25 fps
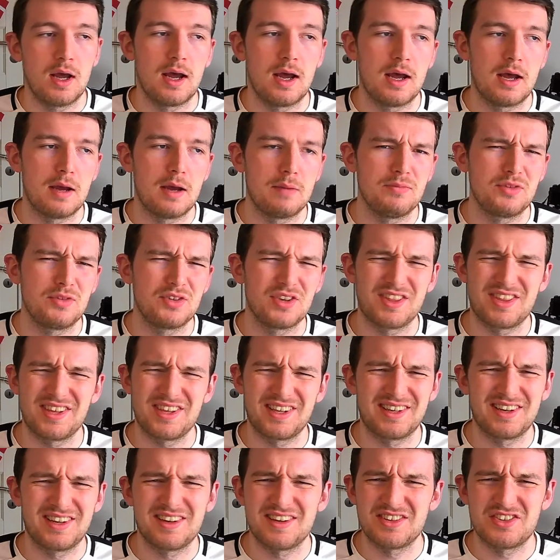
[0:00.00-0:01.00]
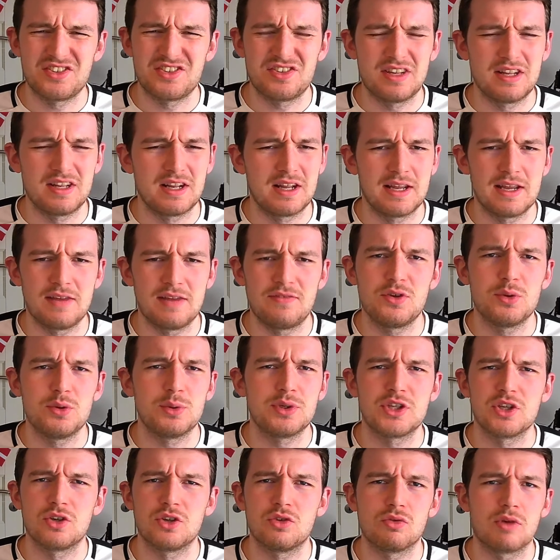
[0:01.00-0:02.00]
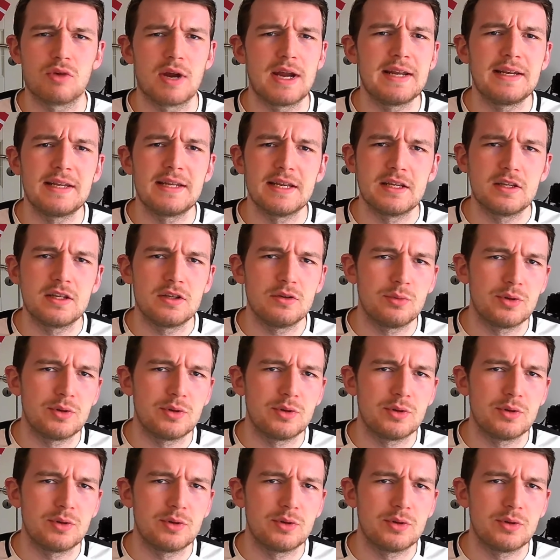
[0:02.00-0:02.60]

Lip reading: So I think like if you were to grade it,